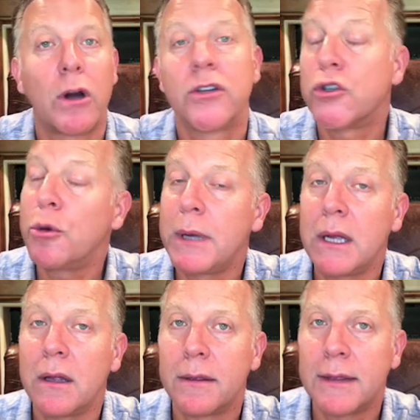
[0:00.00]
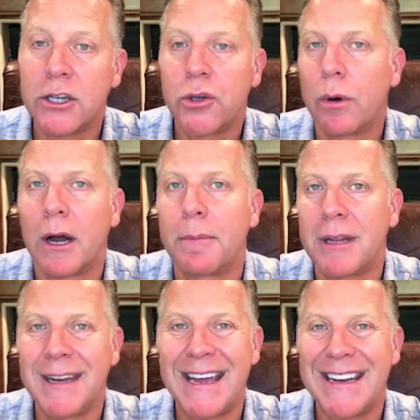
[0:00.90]
assuming that you are up to
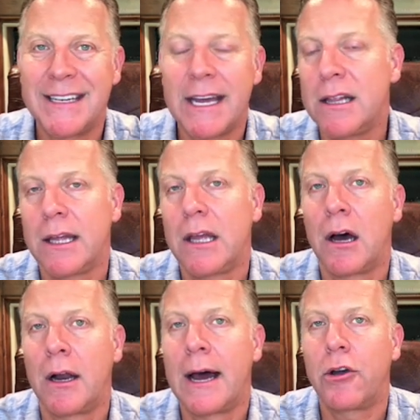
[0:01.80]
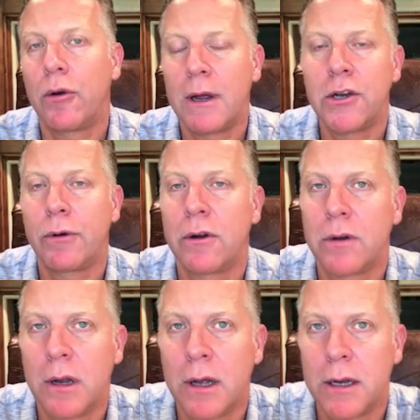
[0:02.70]
date daily on how you're entering your
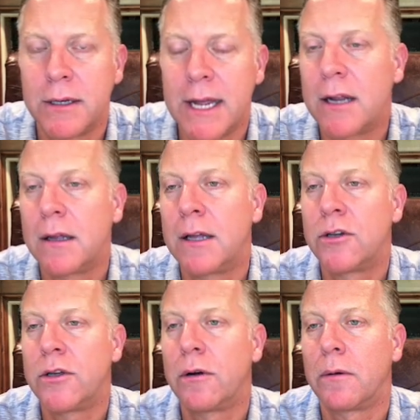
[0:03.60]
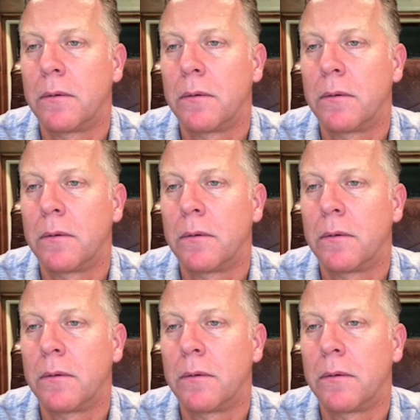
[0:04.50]
data into your